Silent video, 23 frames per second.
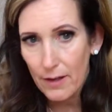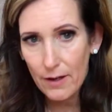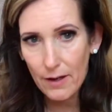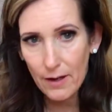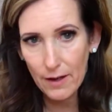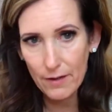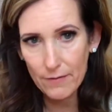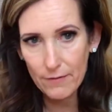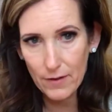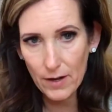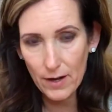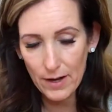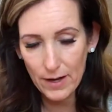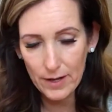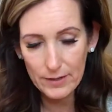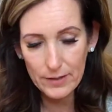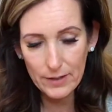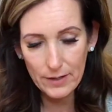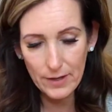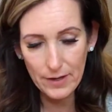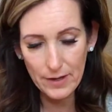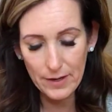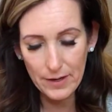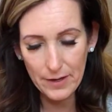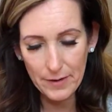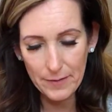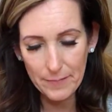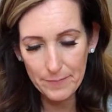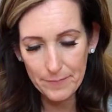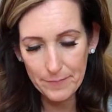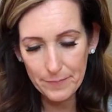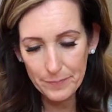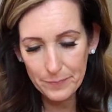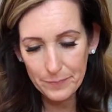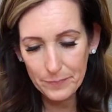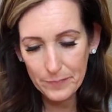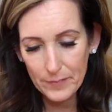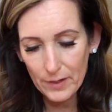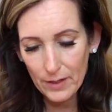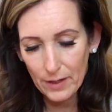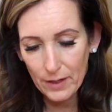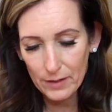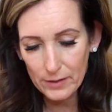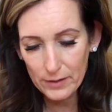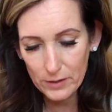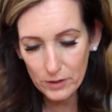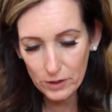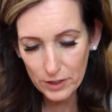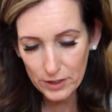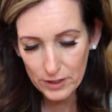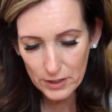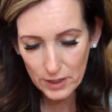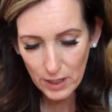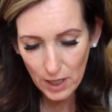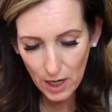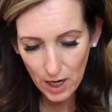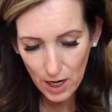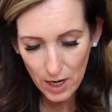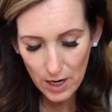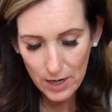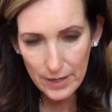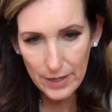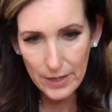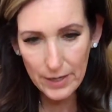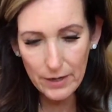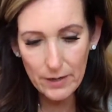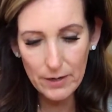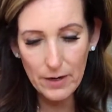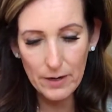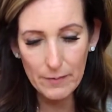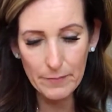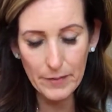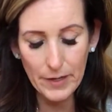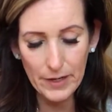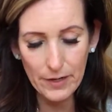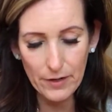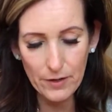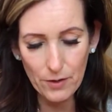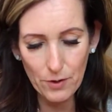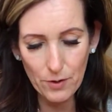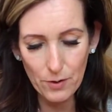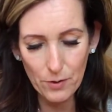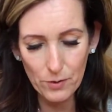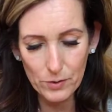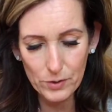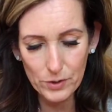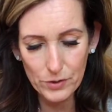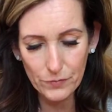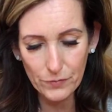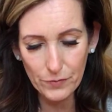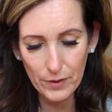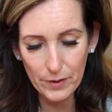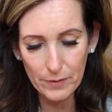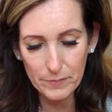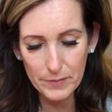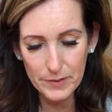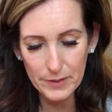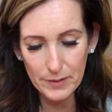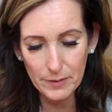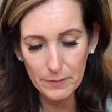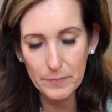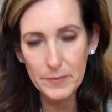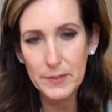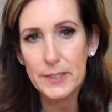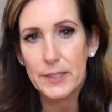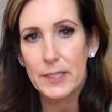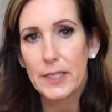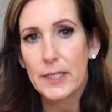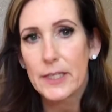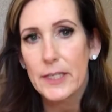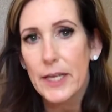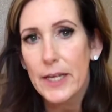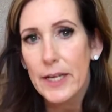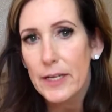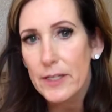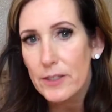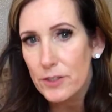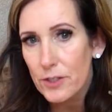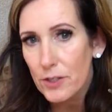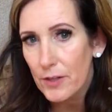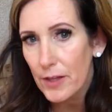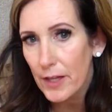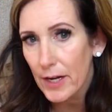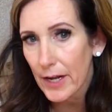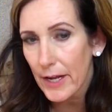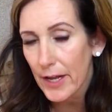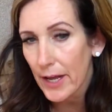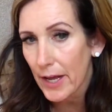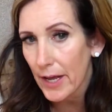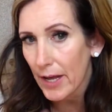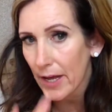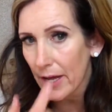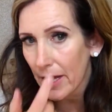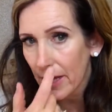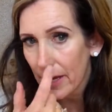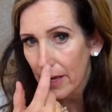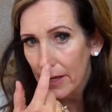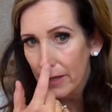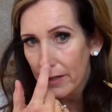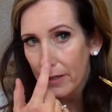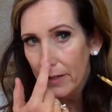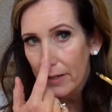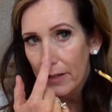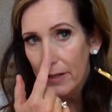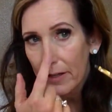I've got a little scar here on my nose from some skin cancer that I had.